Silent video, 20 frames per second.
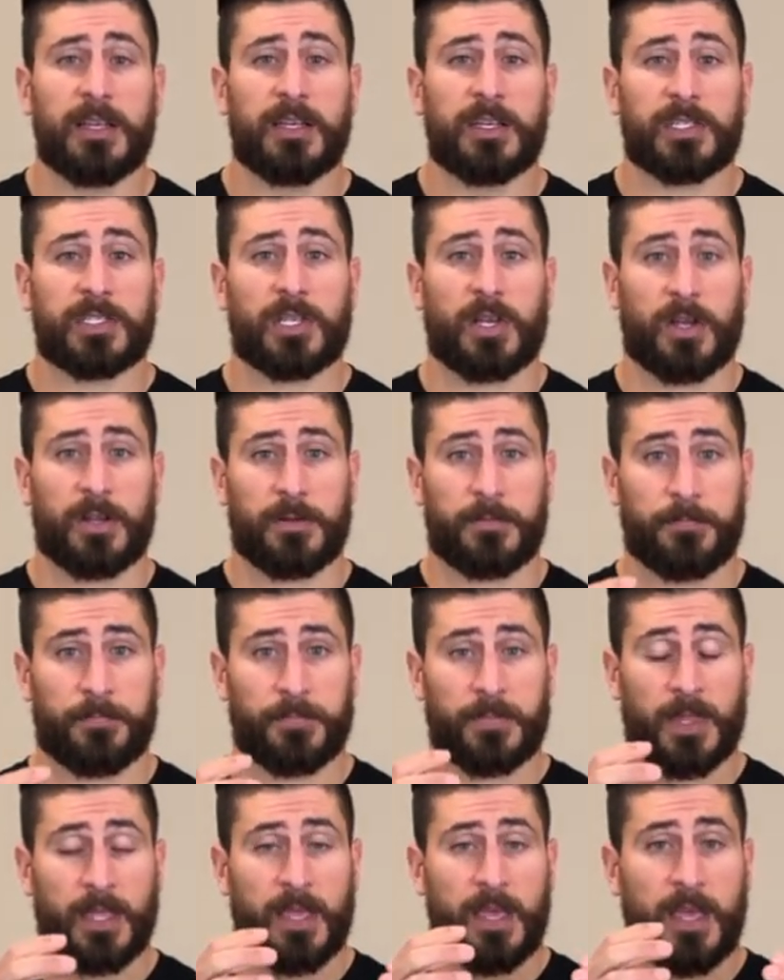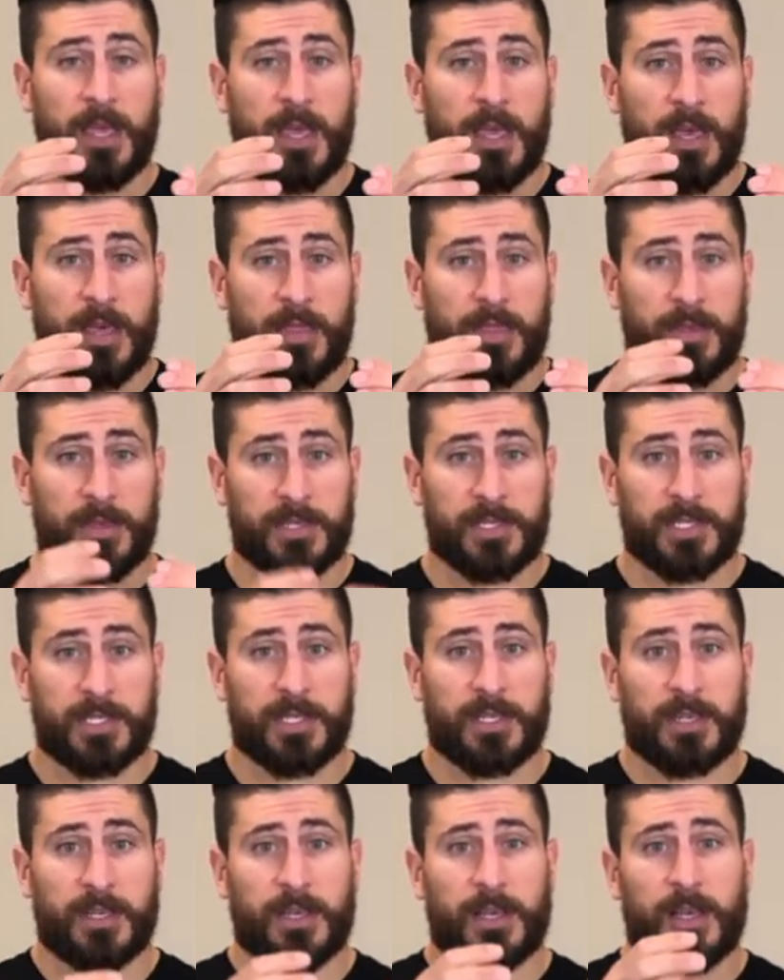So
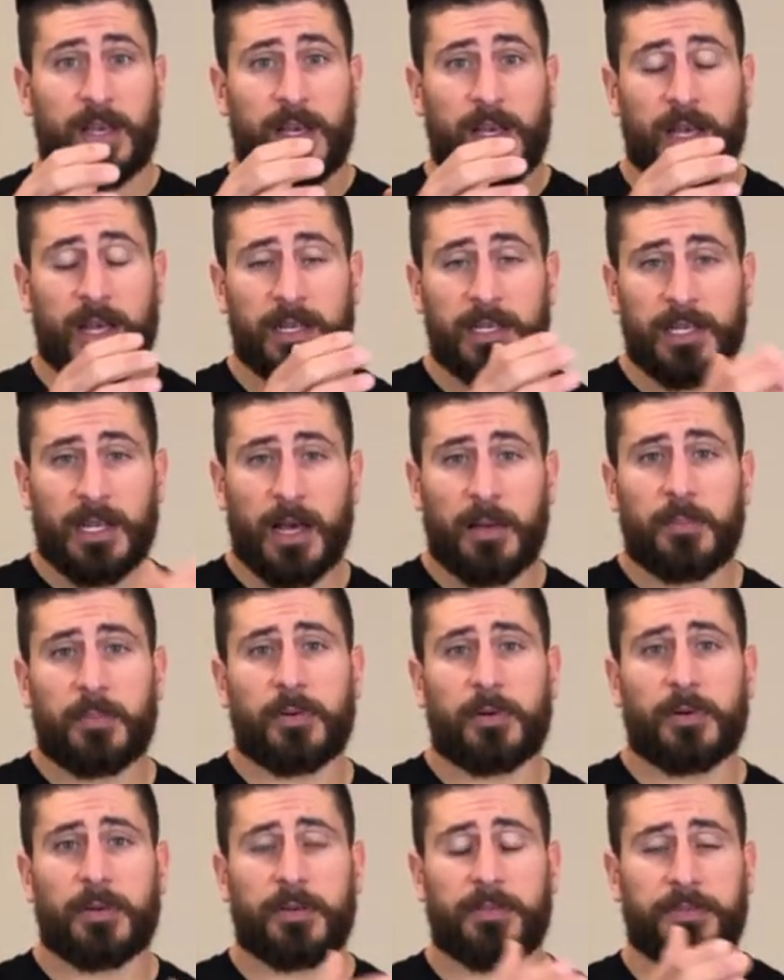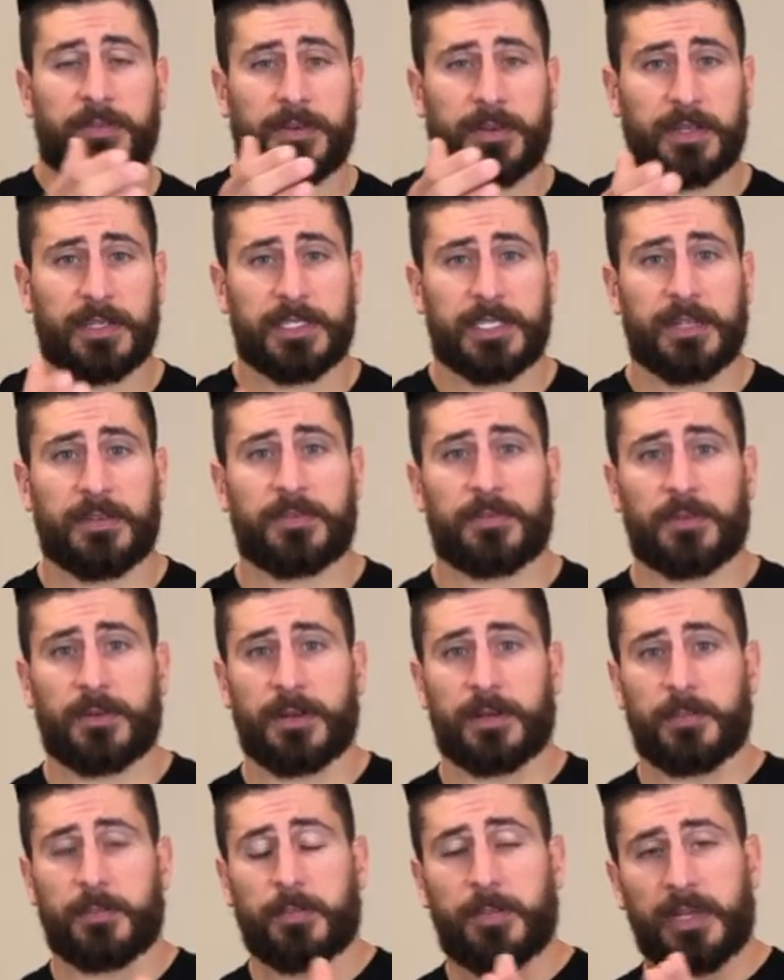there's a number of
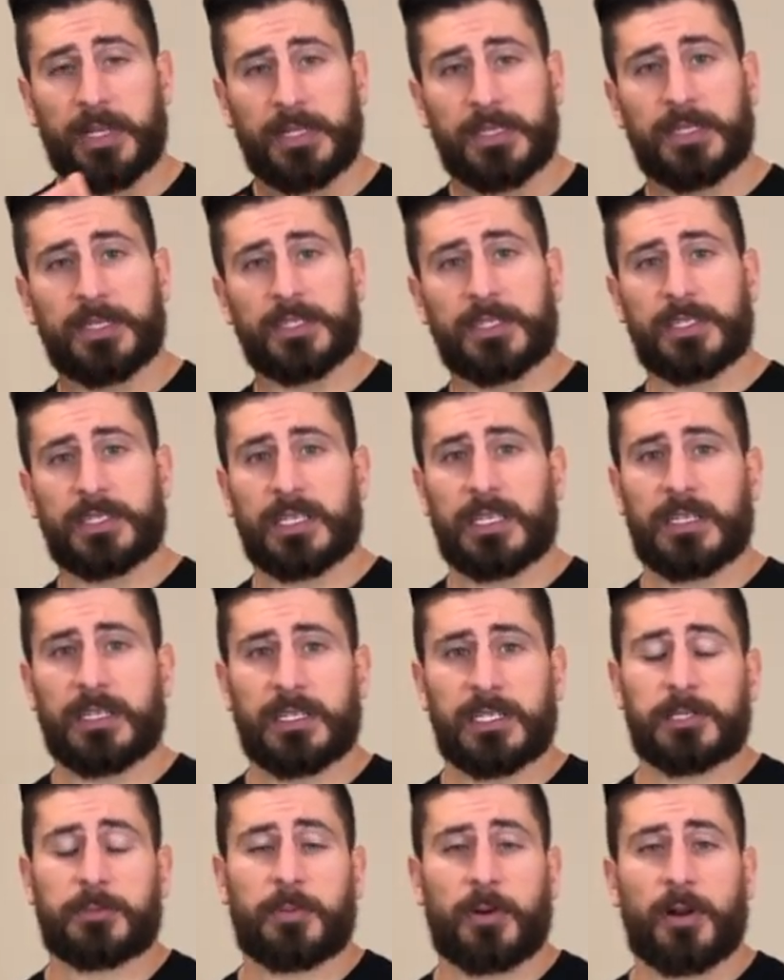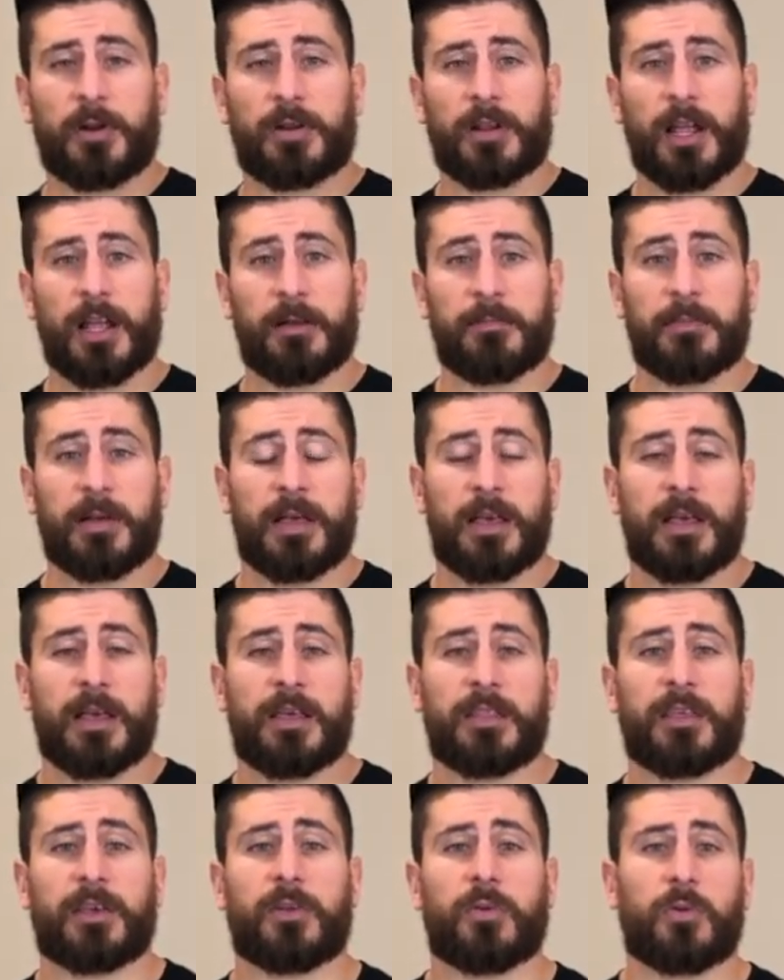different pillars in this program
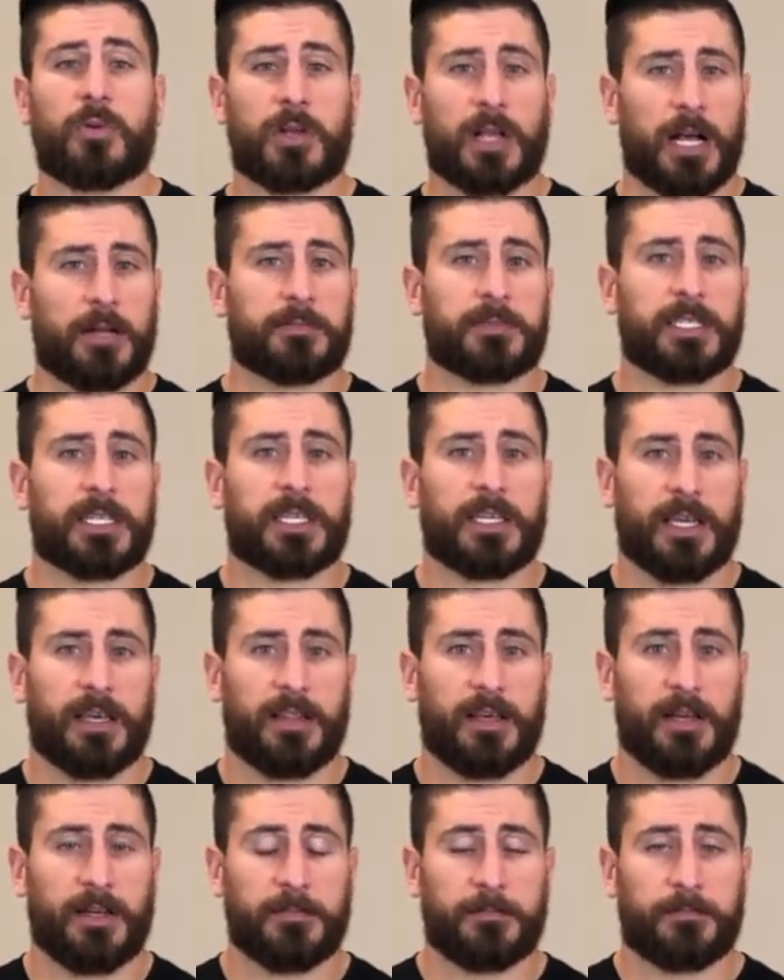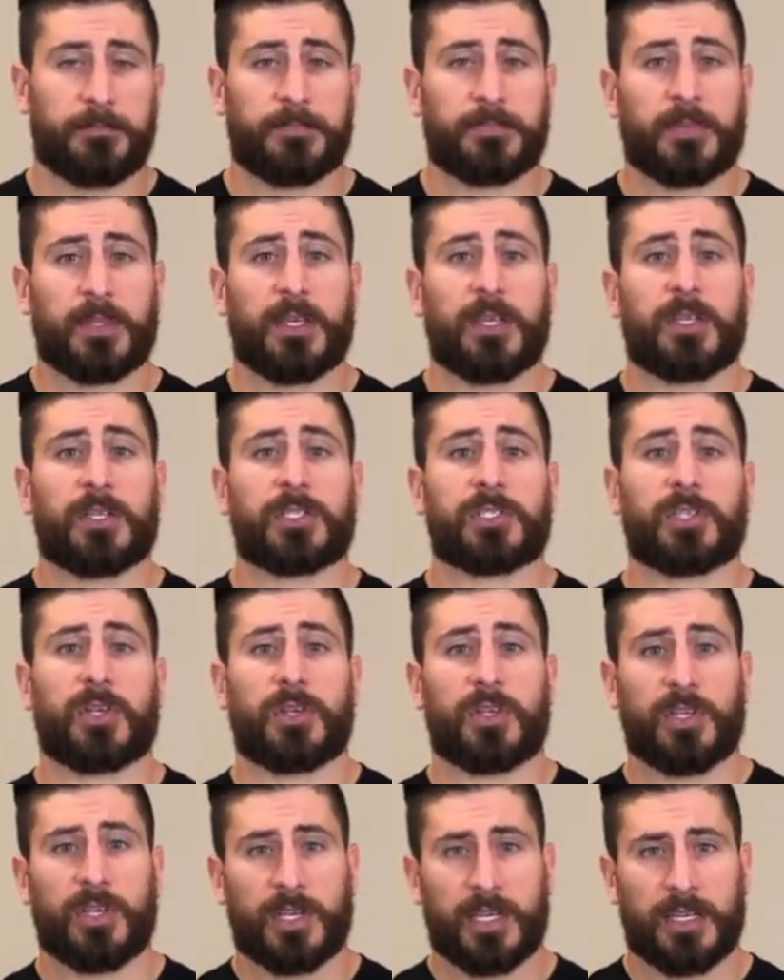that all come together so
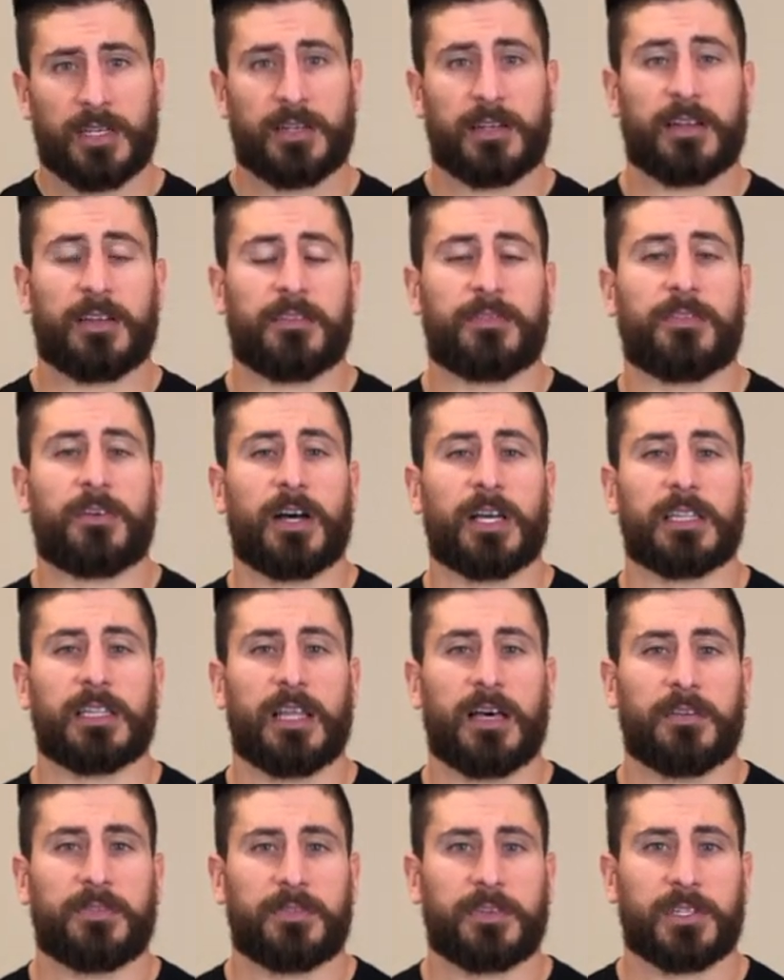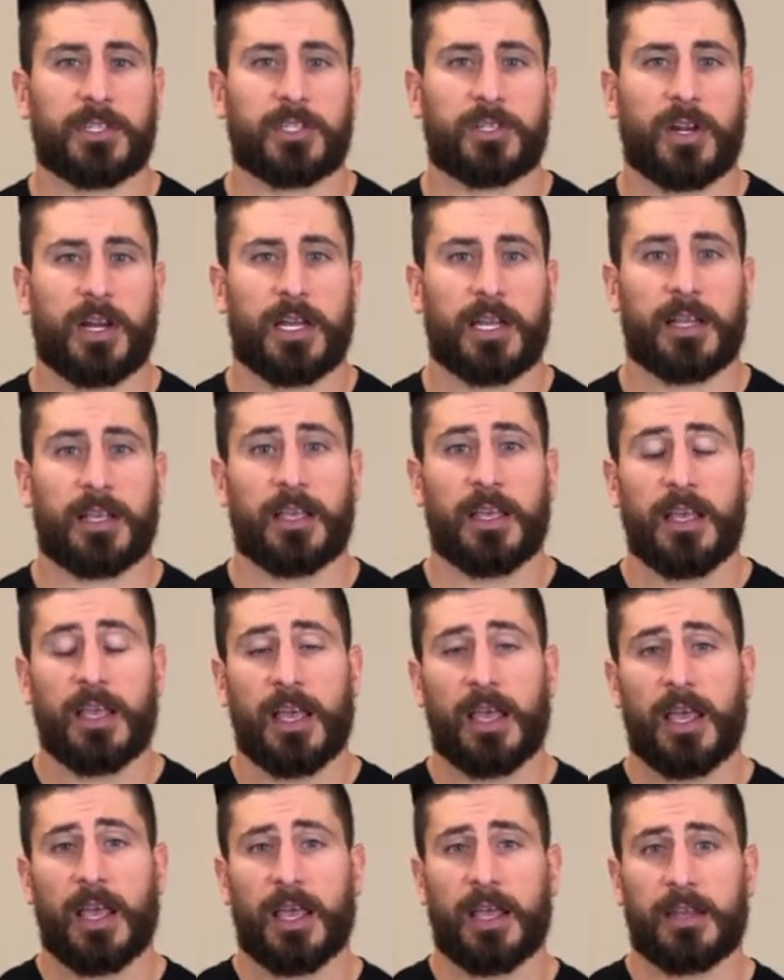you can find love for your training
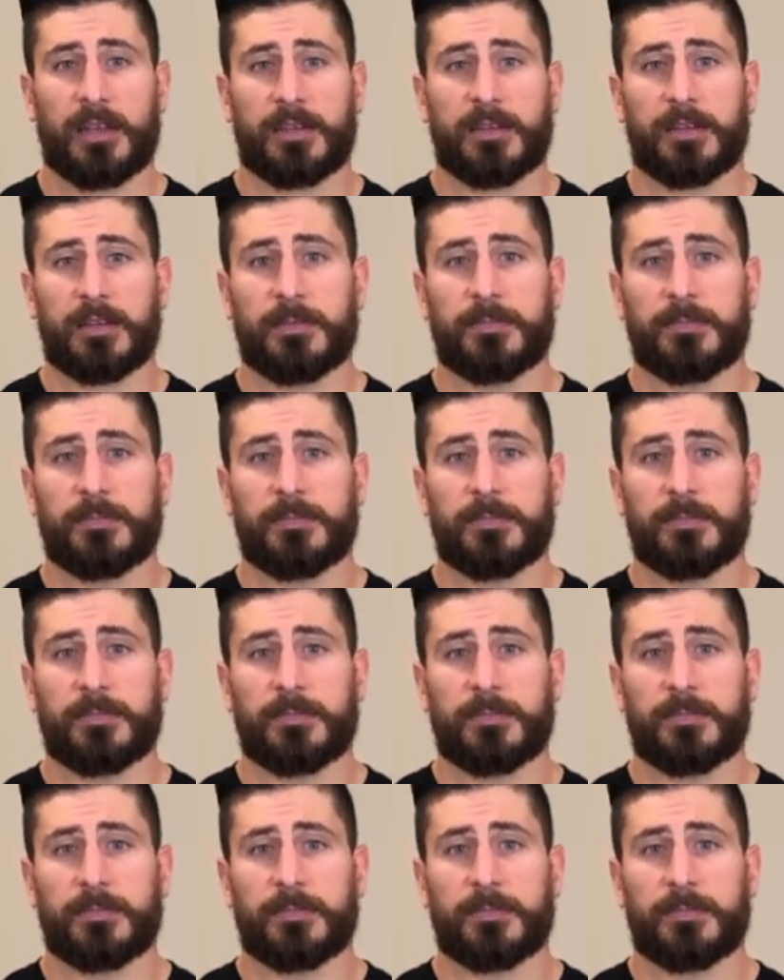and